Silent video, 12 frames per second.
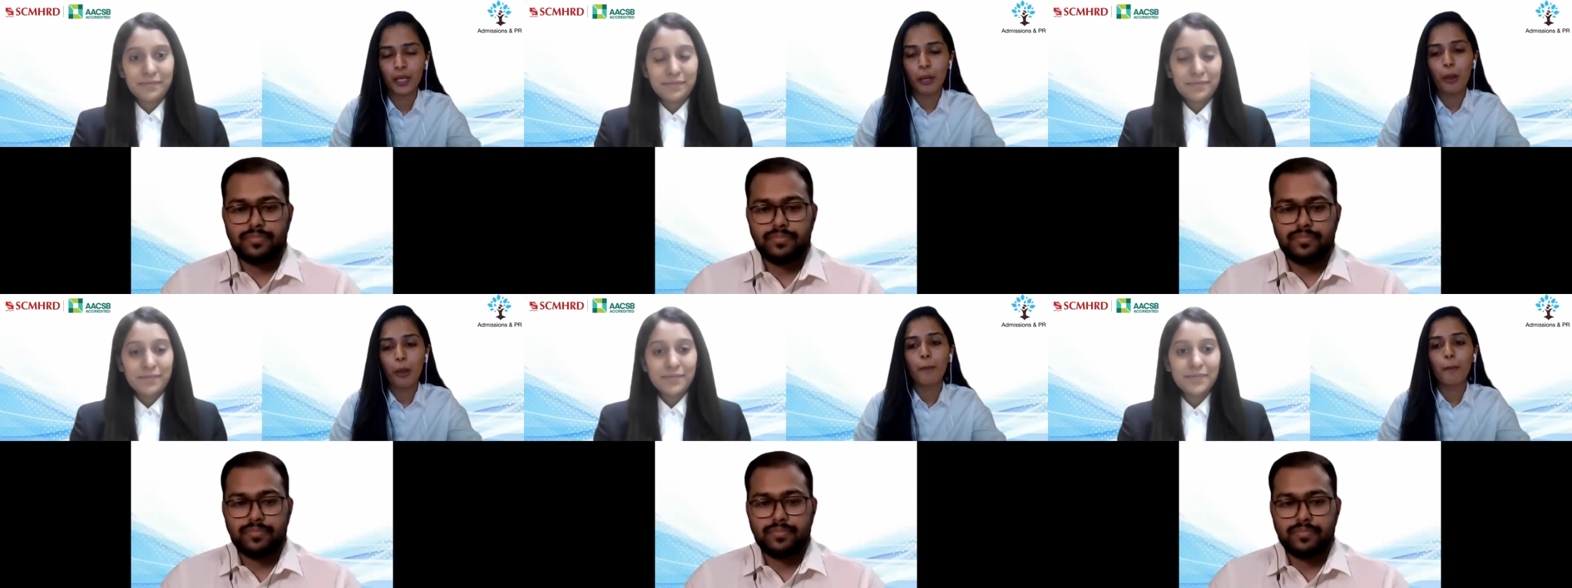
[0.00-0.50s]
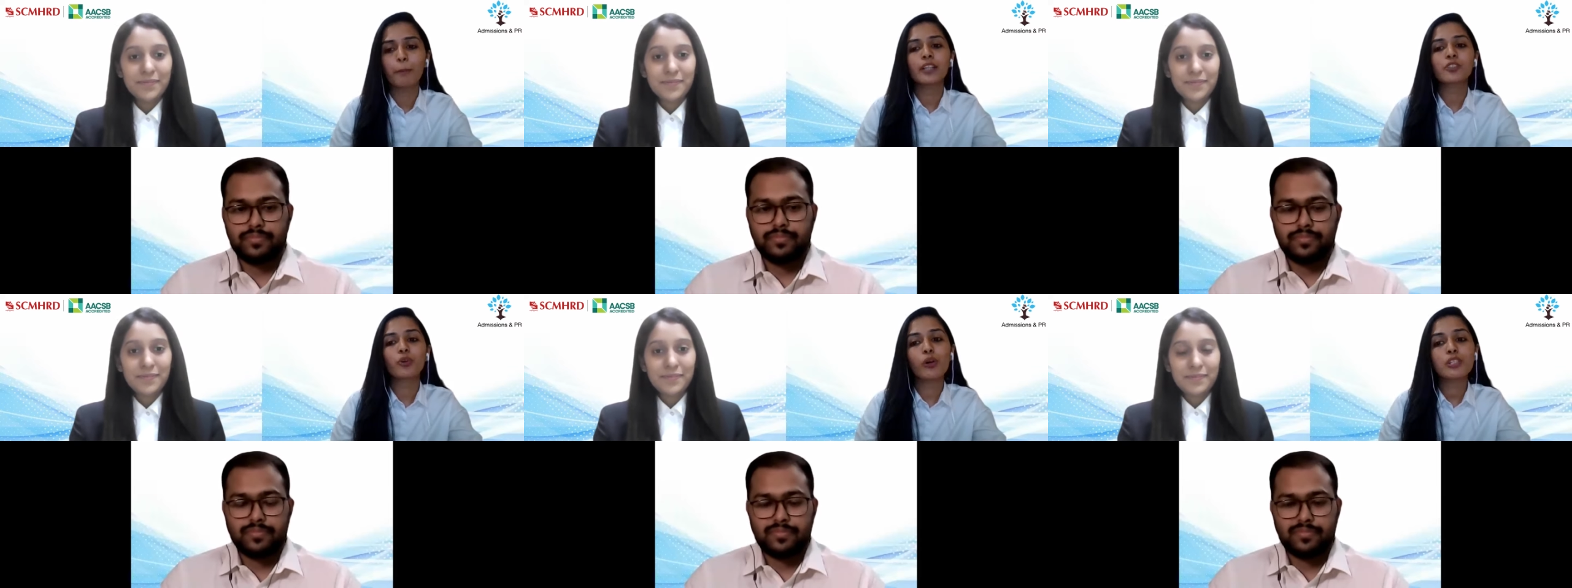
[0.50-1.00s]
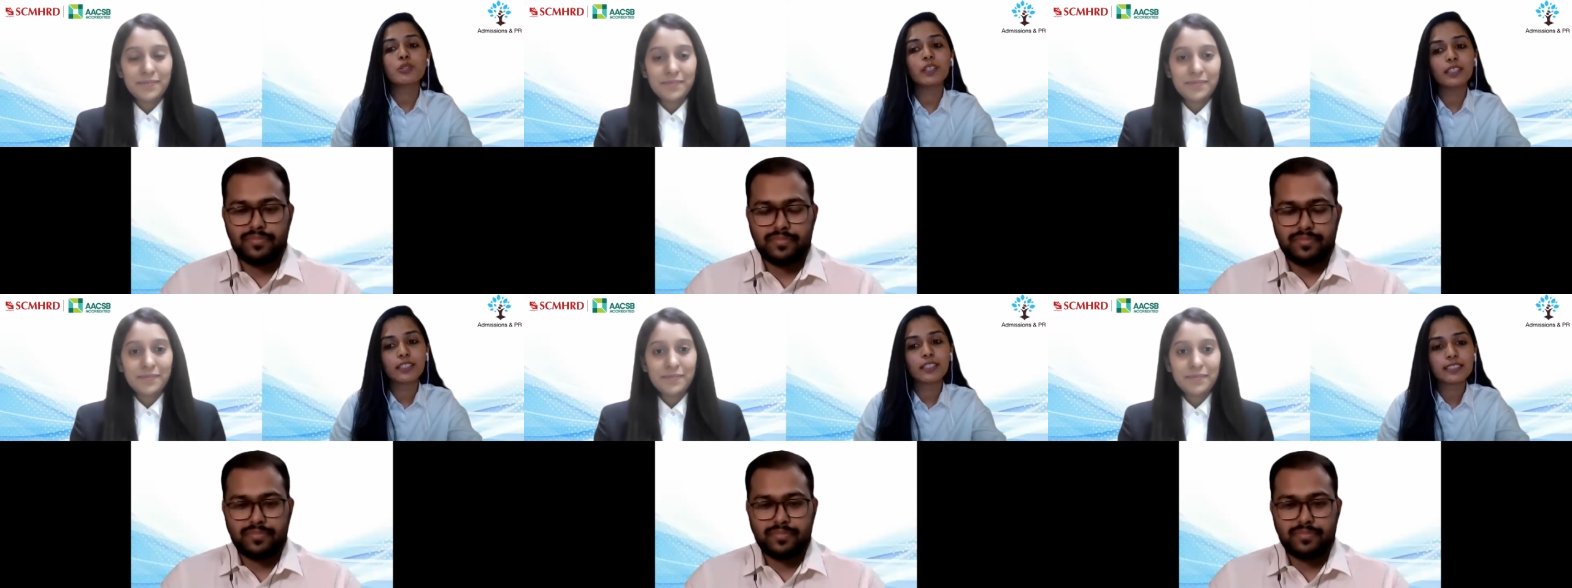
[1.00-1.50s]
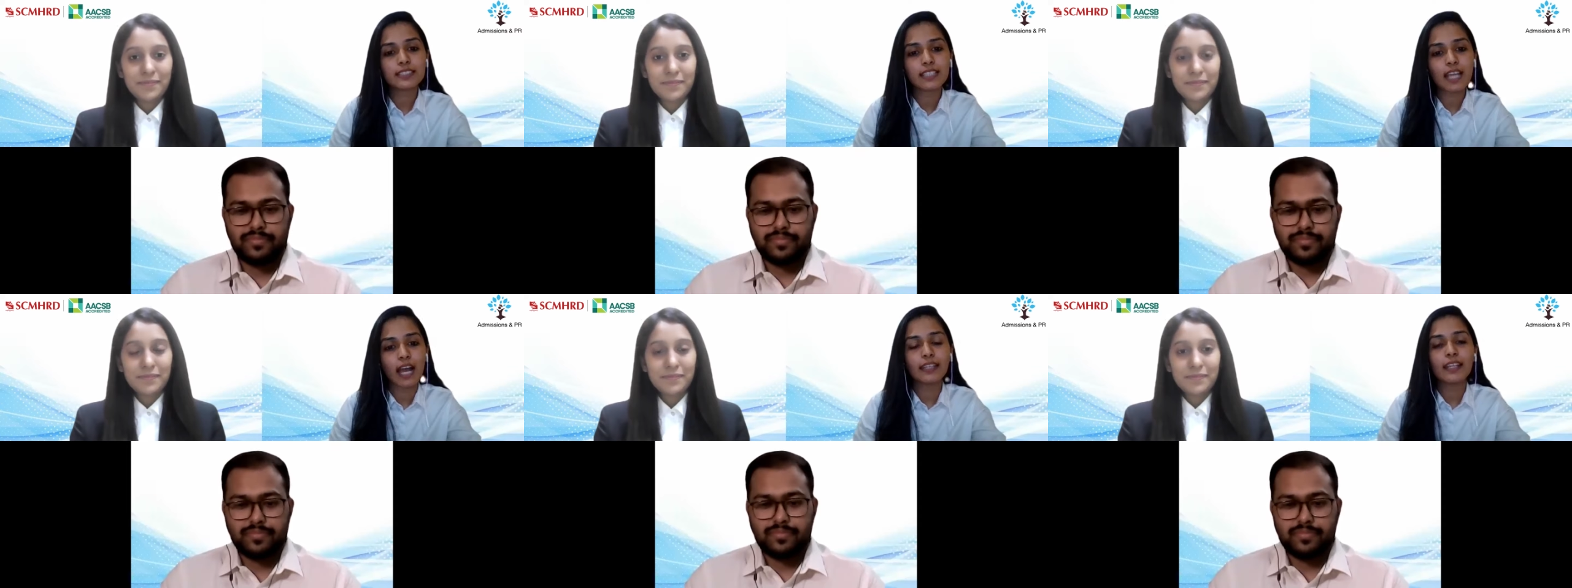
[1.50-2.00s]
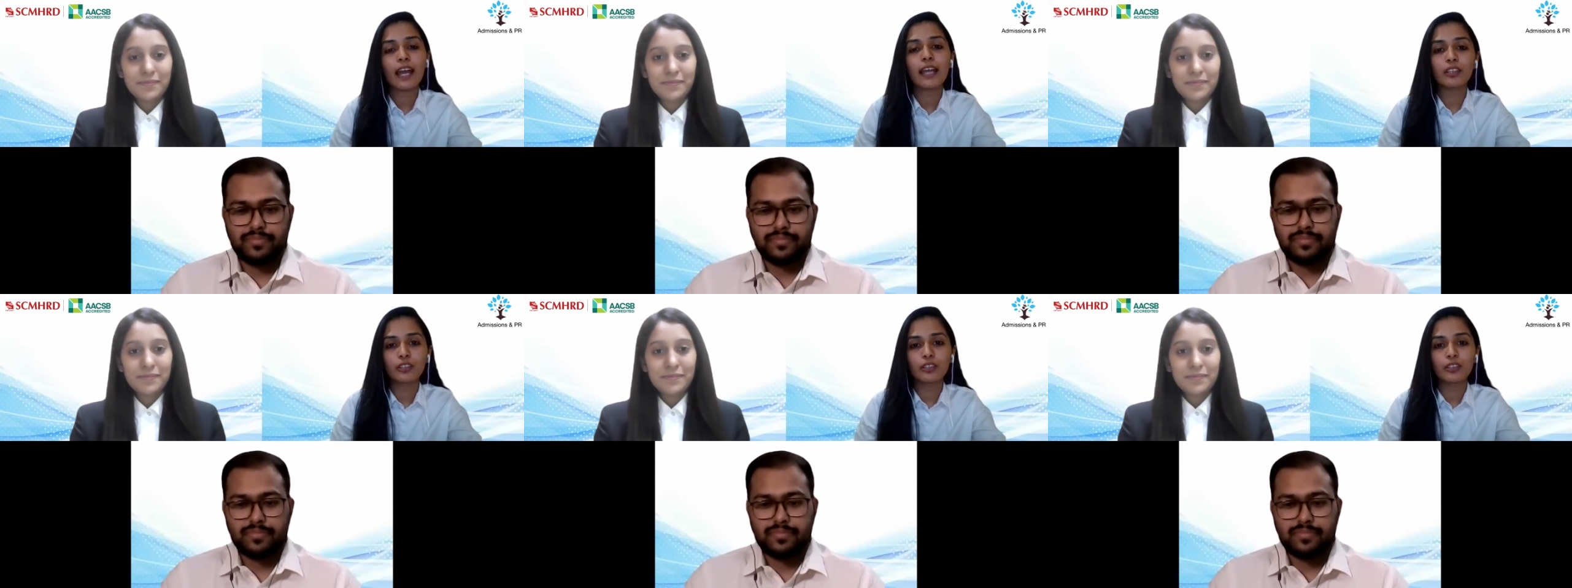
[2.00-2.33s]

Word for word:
Speaker 1: but also understand and learn